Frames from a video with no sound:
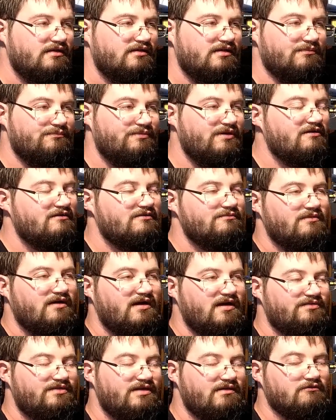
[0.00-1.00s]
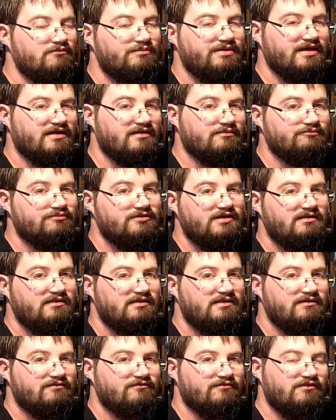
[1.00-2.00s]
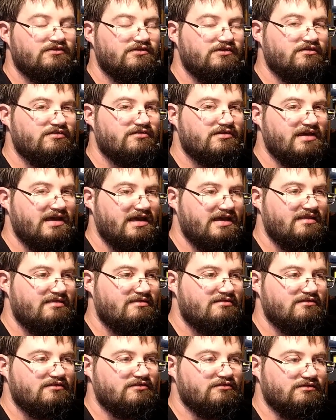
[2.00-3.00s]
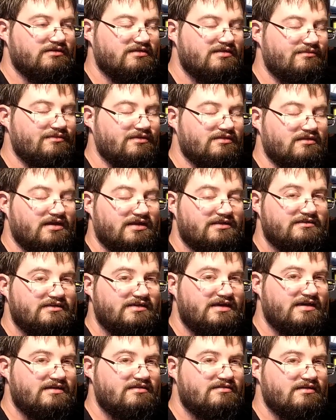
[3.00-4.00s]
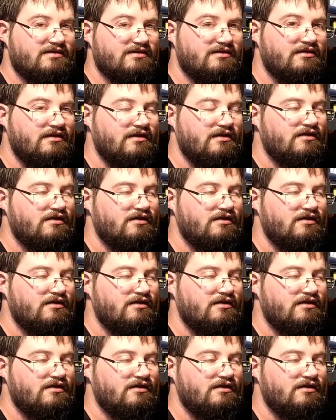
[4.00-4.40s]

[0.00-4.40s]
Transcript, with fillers: Now bear in mind that would be a completely different use case to doing something like DXing,